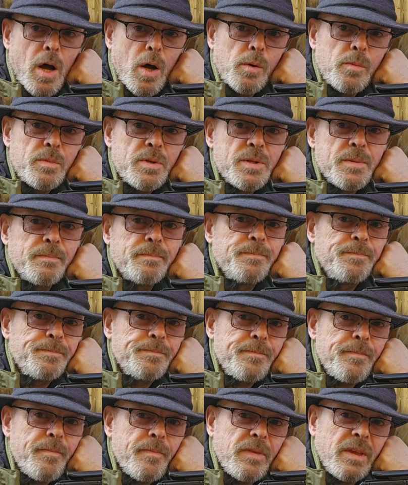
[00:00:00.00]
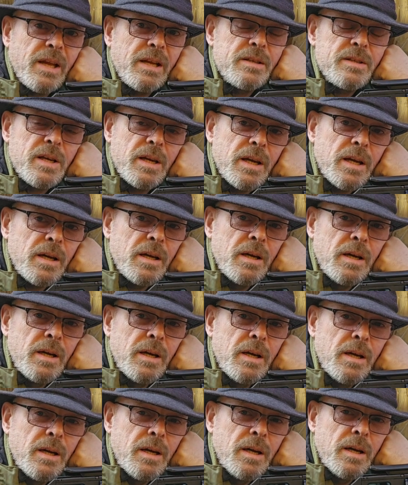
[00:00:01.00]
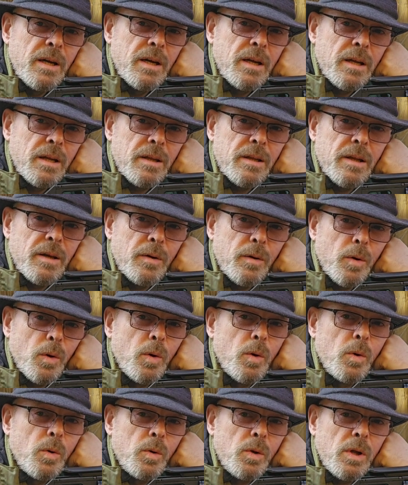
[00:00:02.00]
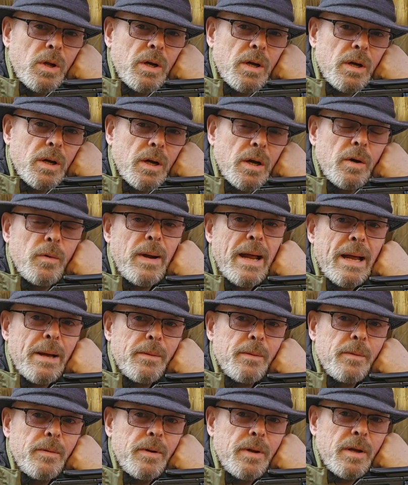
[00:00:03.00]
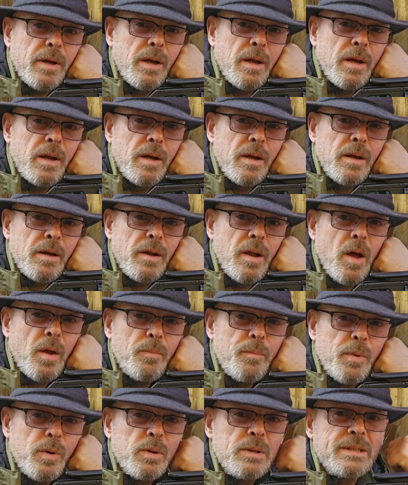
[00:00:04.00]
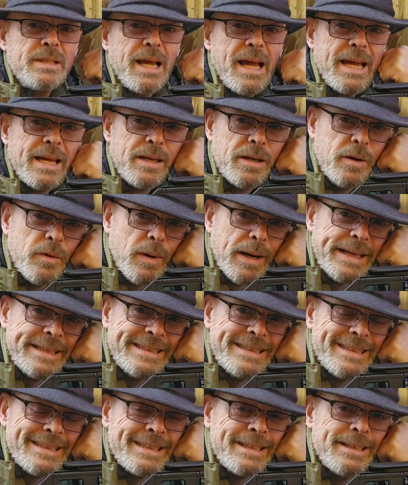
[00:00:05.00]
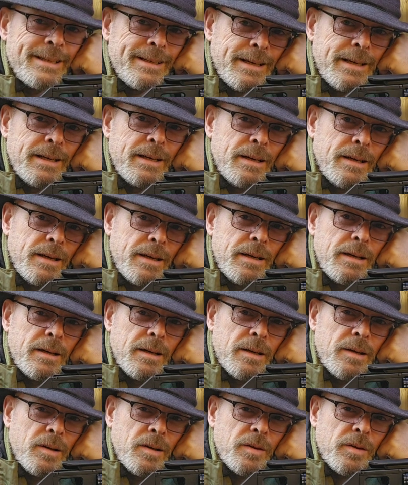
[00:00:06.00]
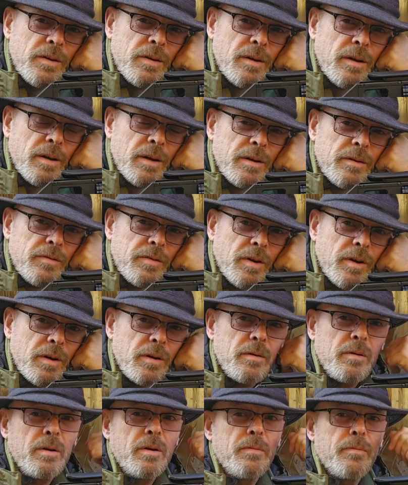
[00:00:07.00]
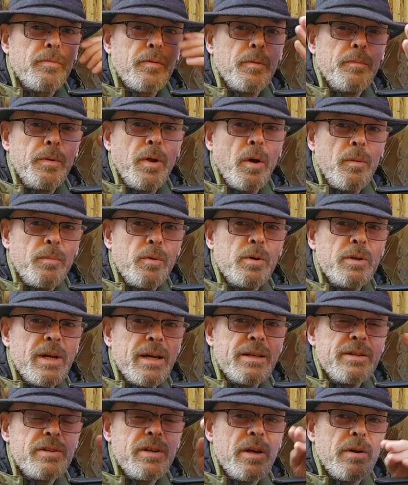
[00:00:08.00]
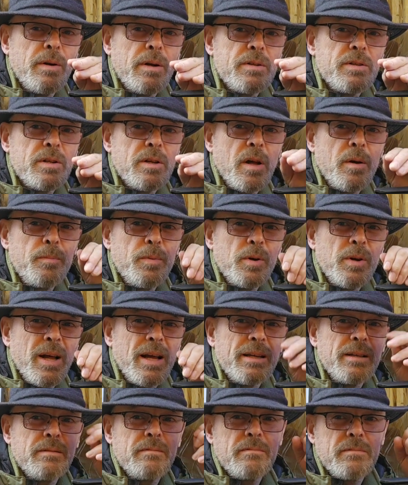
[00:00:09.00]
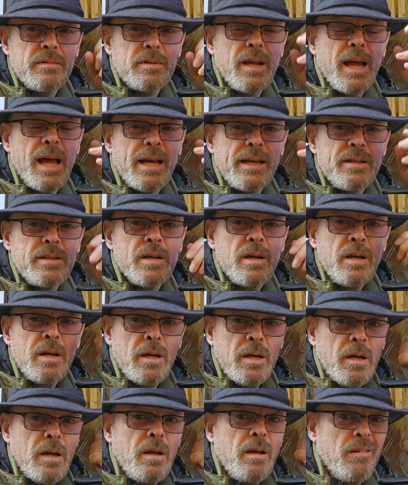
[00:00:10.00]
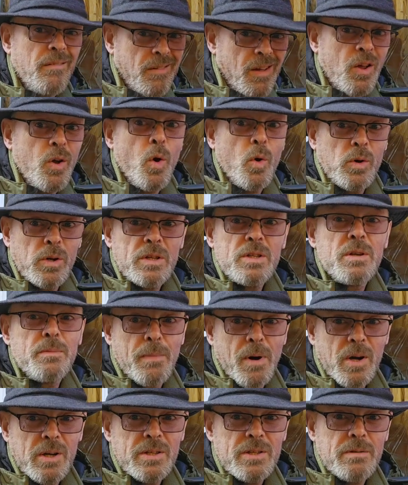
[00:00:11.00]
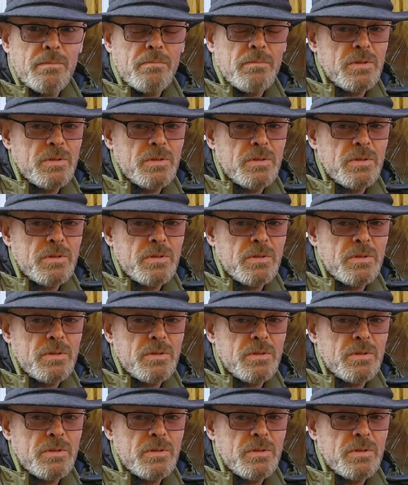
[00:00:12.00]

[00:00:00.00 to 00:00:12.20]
domes, so they're all around 9.8 grains, so from 9.80 to 9.88 according to my